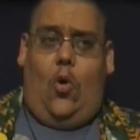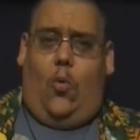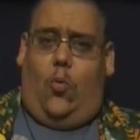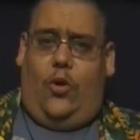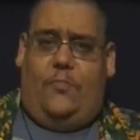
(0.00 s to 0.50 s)

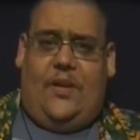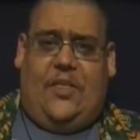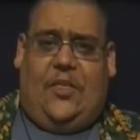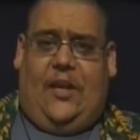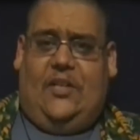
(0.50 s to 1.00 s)
would be
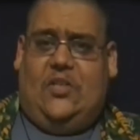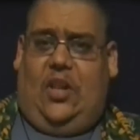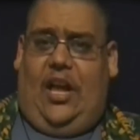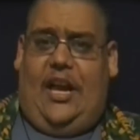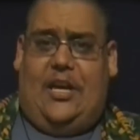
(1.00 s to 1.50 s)
things
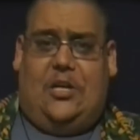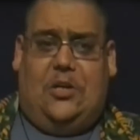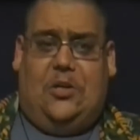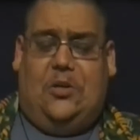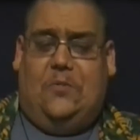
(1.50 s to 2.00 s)
like
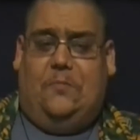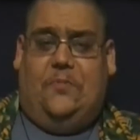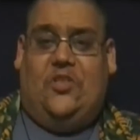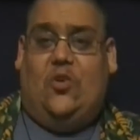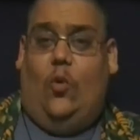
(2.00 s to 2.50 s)

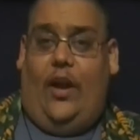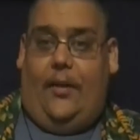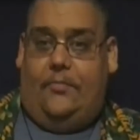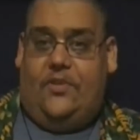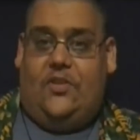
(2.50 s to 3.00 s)

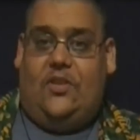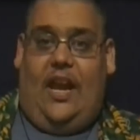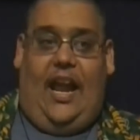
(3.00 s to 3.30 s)
squibs